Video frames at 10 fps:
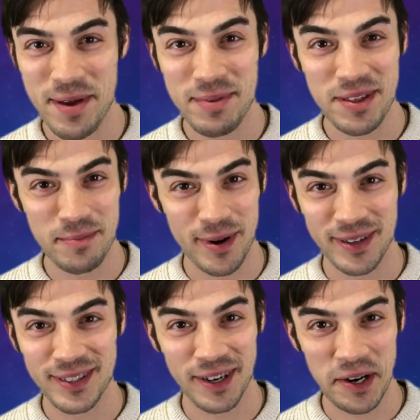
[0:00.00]
Maybe the
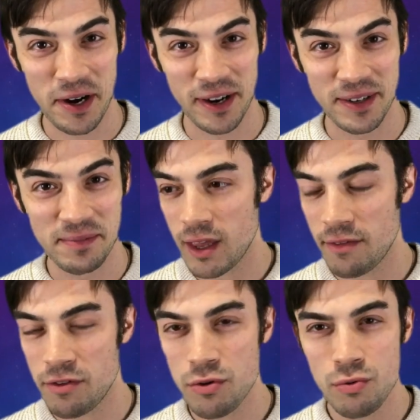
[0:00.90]
birds are gone.
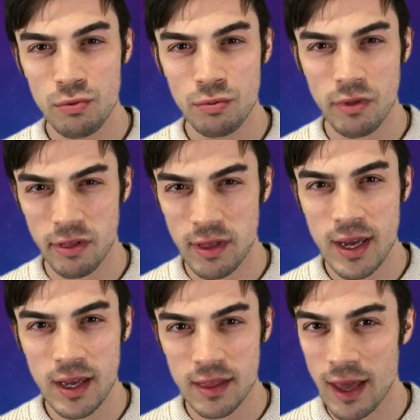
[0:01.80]
If you
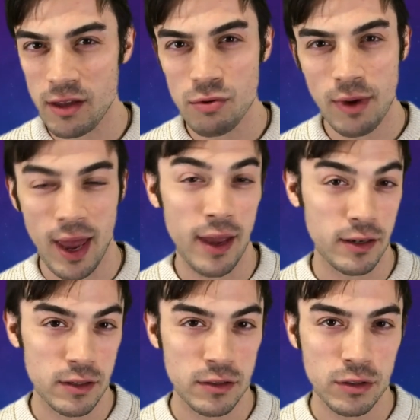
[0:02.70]
think that you
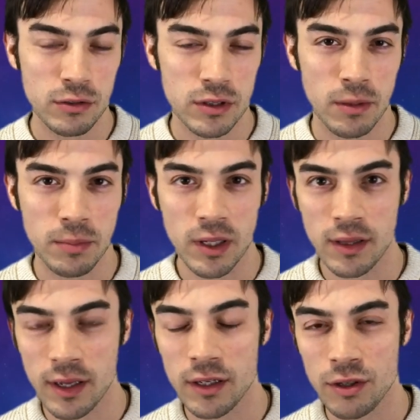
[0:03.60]
can't do something,
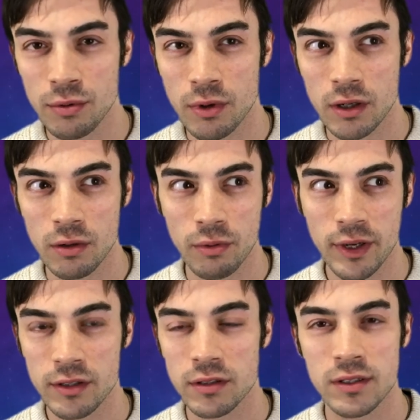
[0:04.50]
then you are
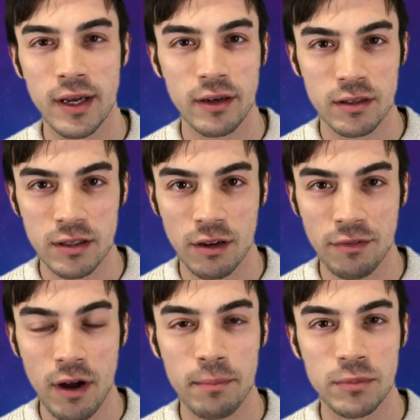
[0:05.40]
going to set yourself
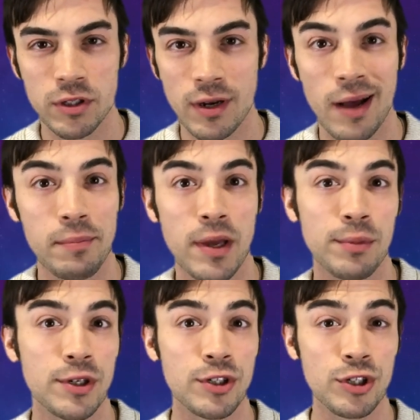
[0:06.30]
up to not be
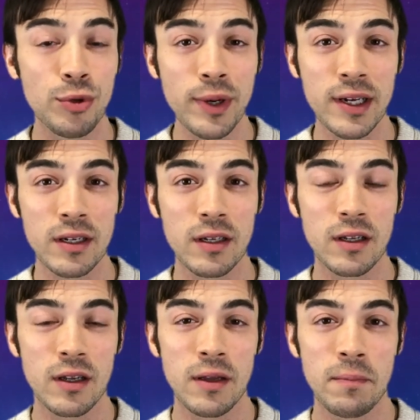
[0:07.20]
able to do it.
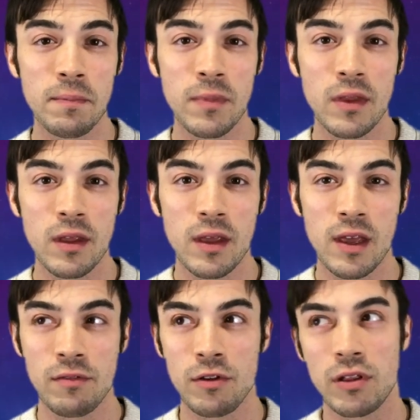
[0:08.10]

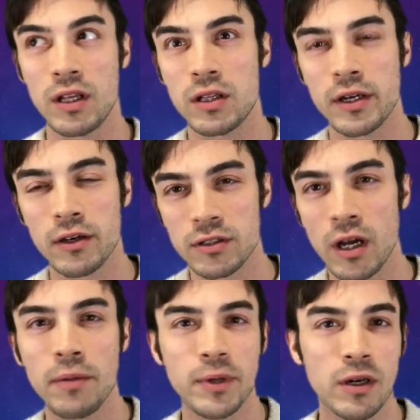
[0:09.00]
If you think that you're
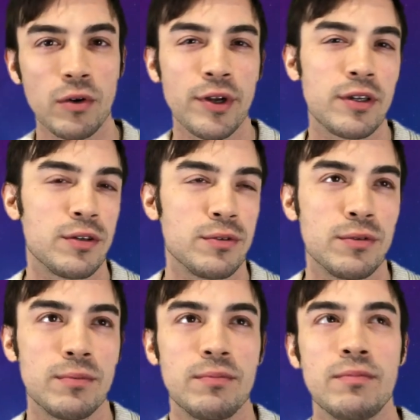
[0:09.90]
dumb, you're going
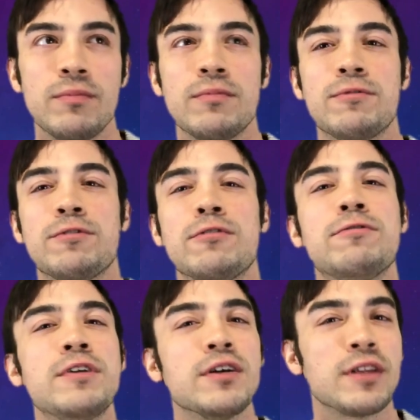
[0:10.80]
to
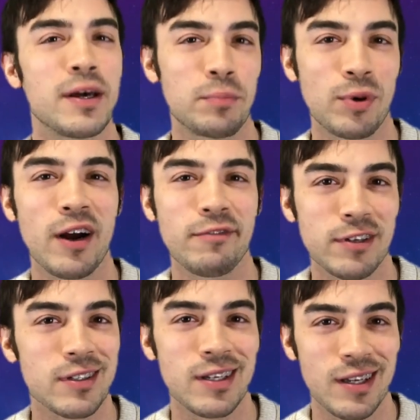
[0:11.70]
fulfill that
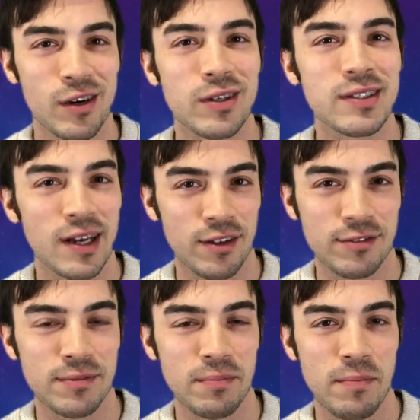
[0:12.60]
prophecy yourself.